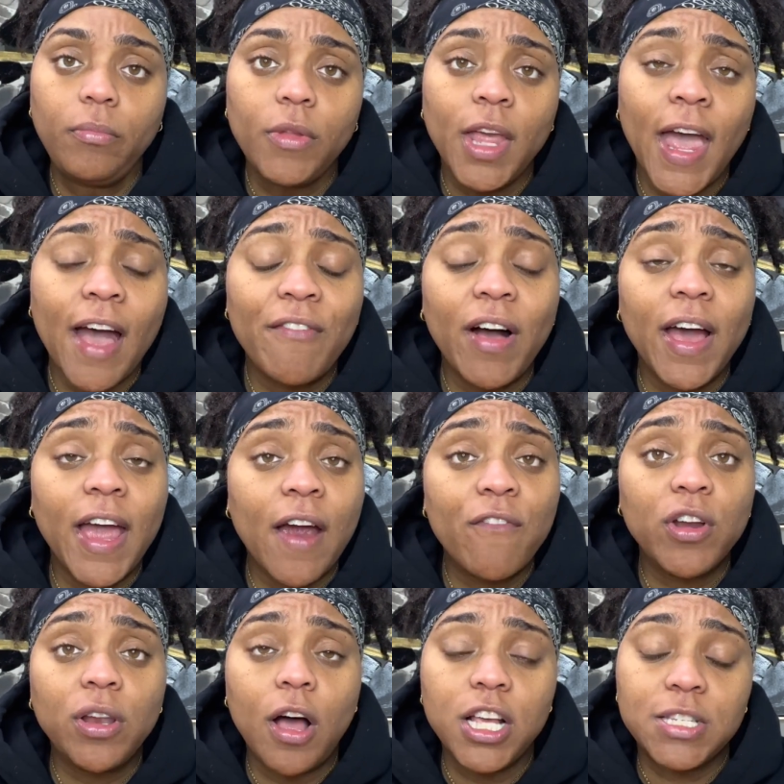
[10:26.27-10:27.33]
have I
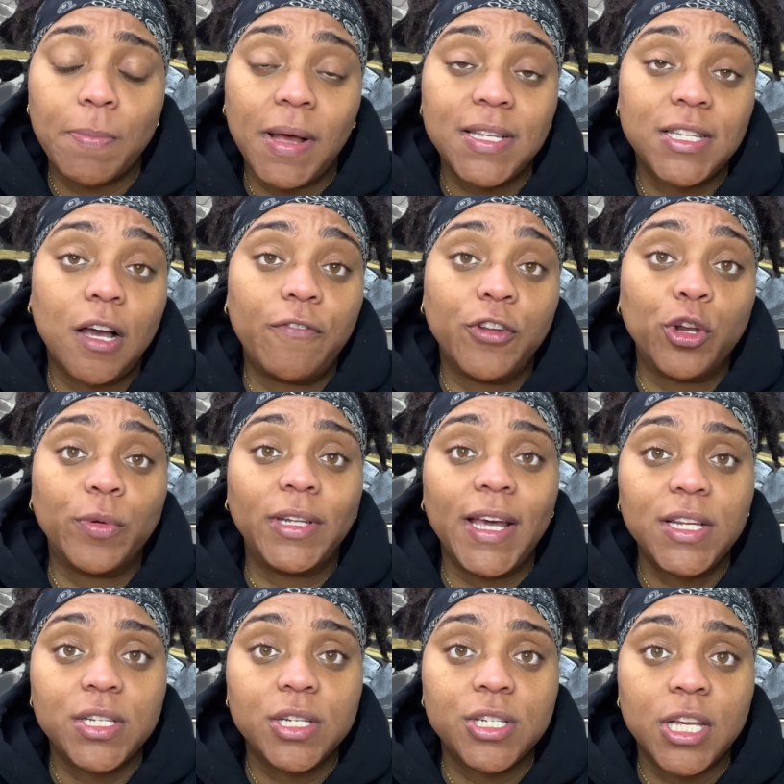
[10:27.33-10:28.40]
ever lost myself in a
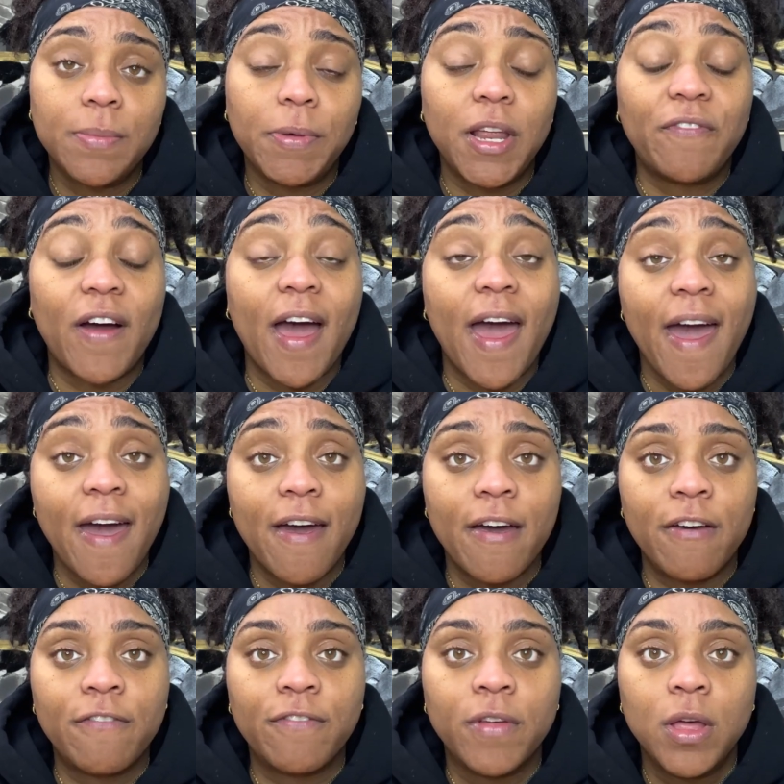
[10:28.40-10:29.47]
relationship? And if I
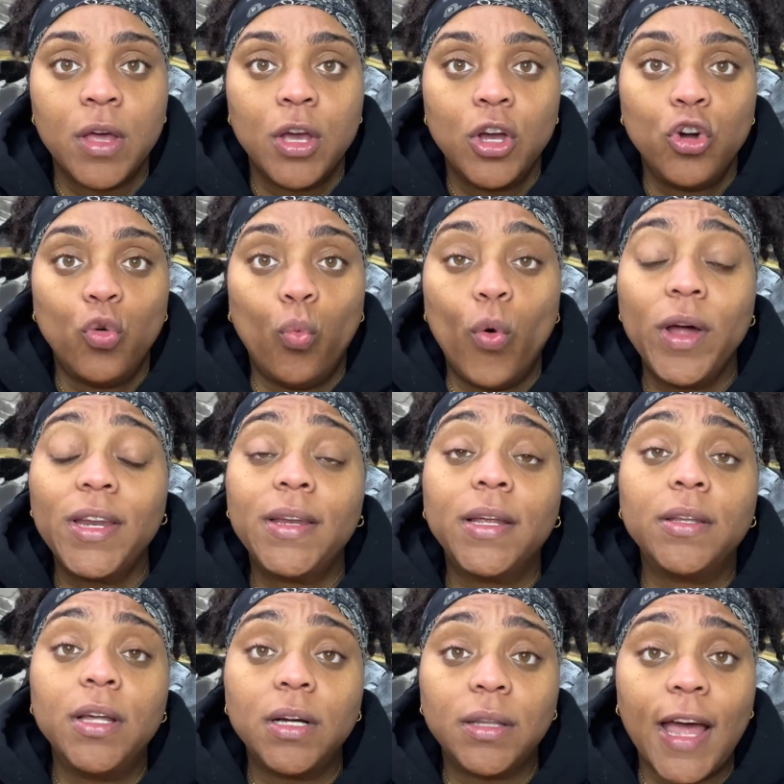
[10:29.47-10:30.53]
have, what did
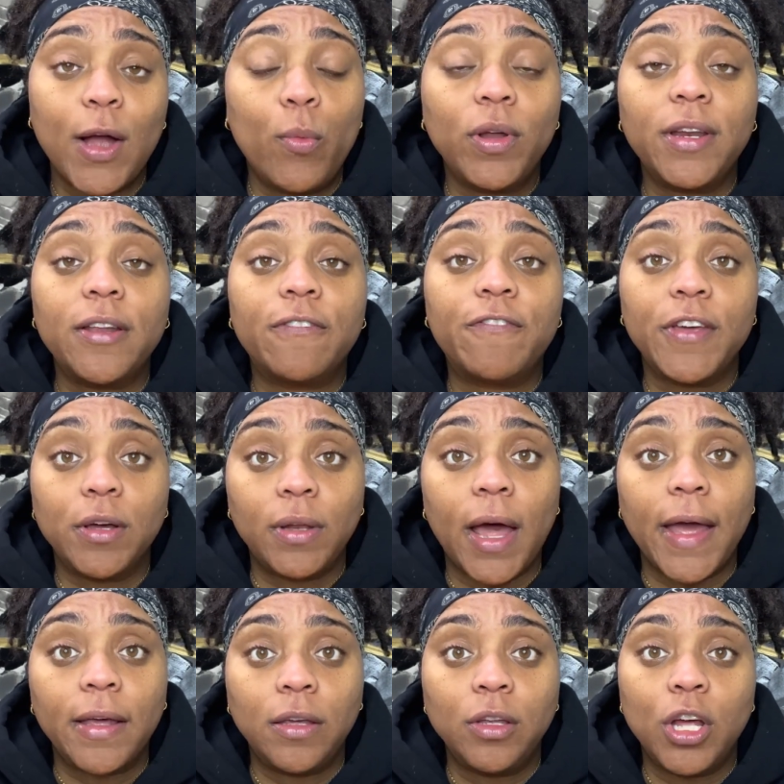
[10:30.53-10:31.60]
it look like? What did it feel
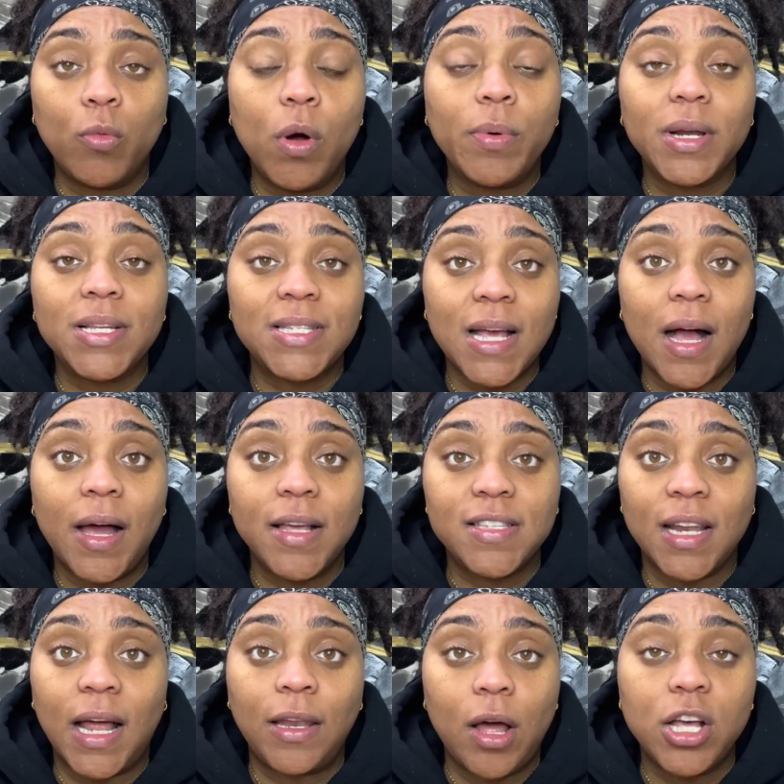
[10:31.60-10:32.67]
like? What were the signs
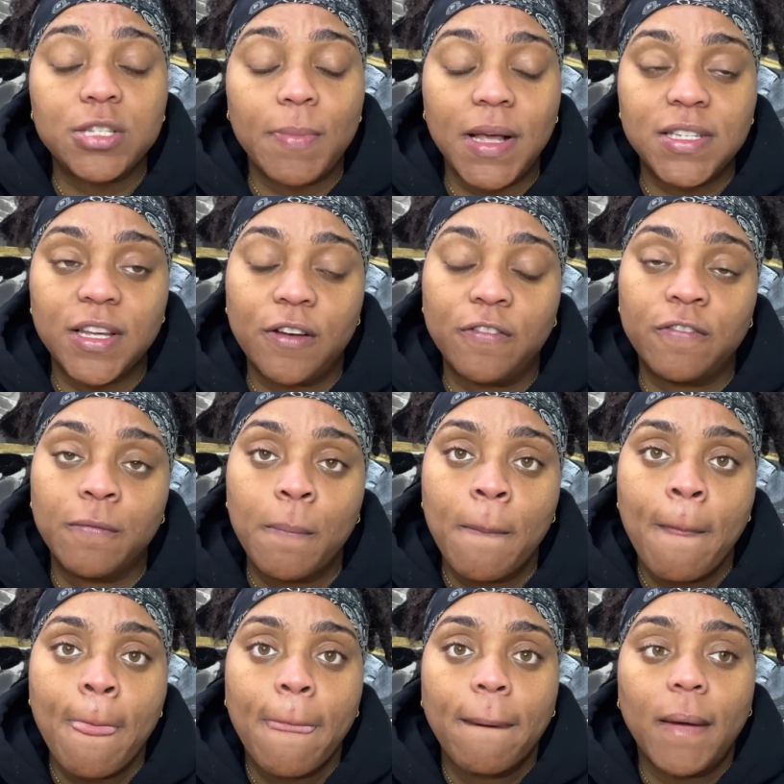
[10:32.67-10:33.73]
that I lost myself?
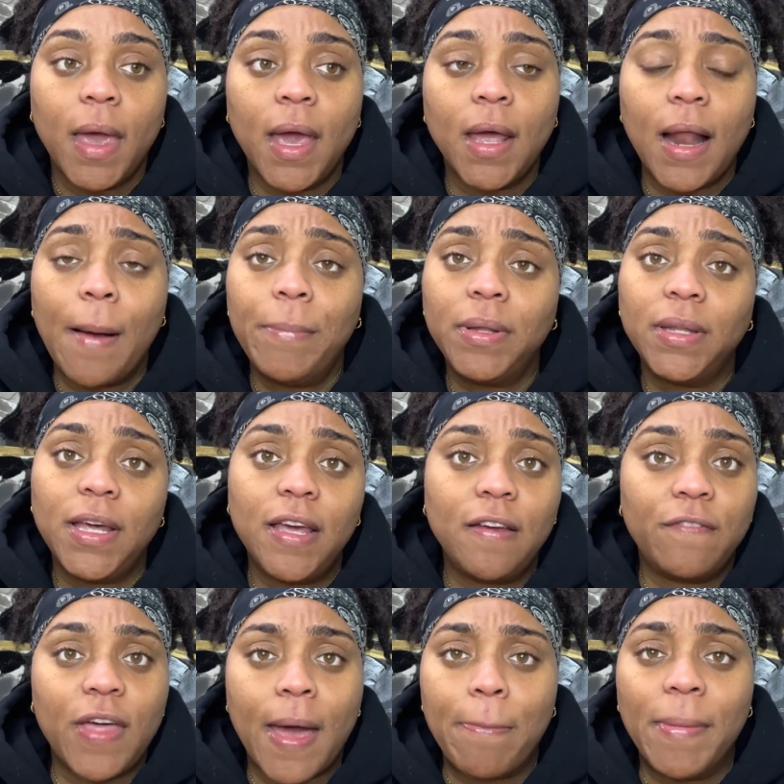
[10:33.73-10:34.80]
And I
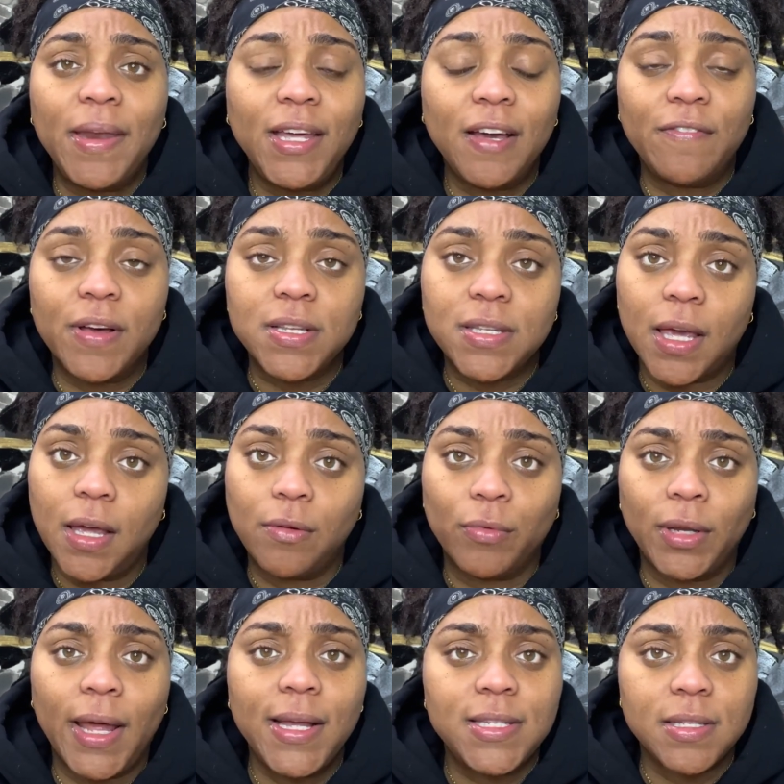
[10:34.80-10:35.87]
believe that many of us can
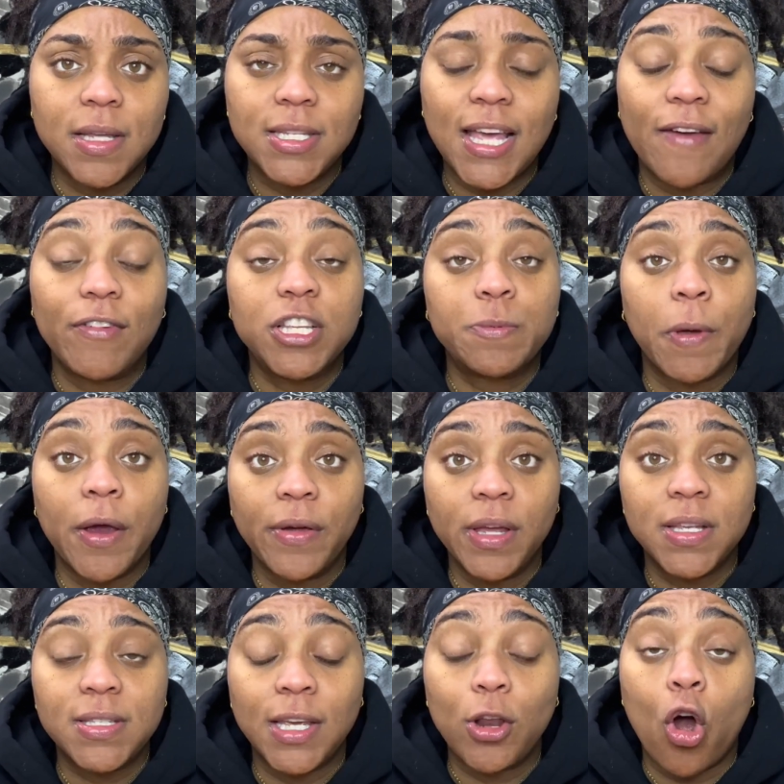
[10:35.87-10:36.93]
relate to this, have
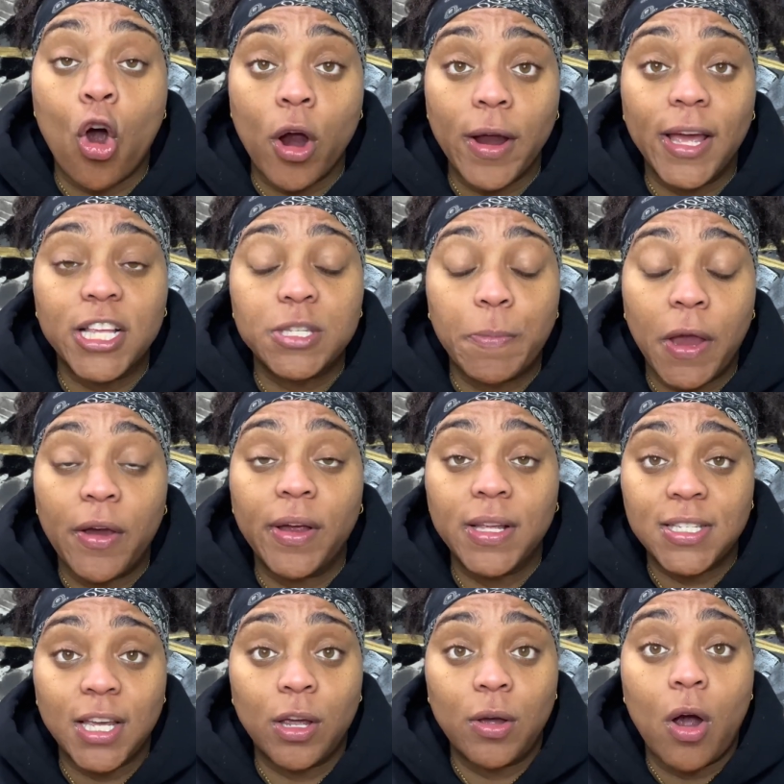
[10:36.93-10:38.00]
experienced it, are
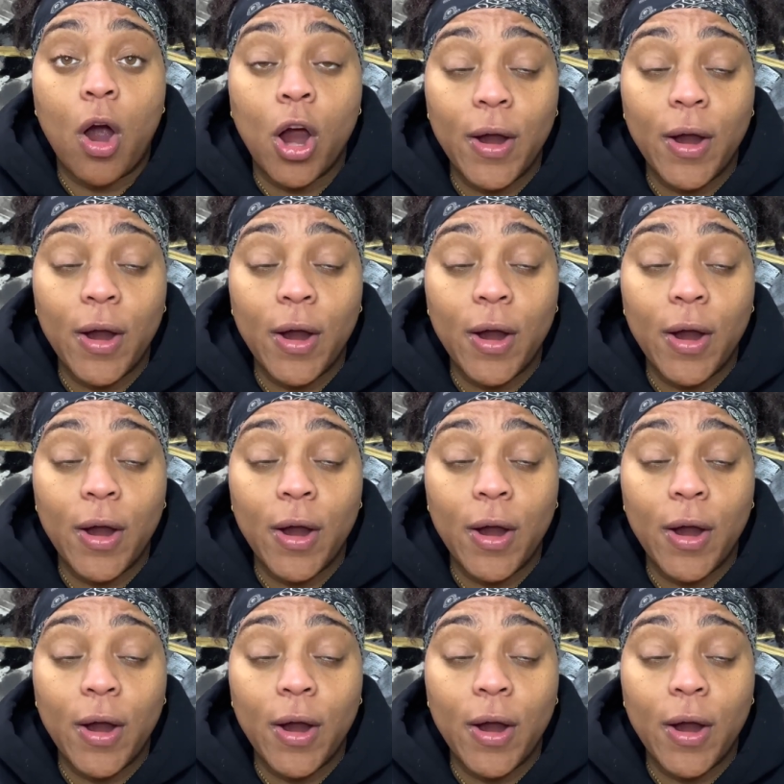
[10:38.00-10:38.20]
experiencing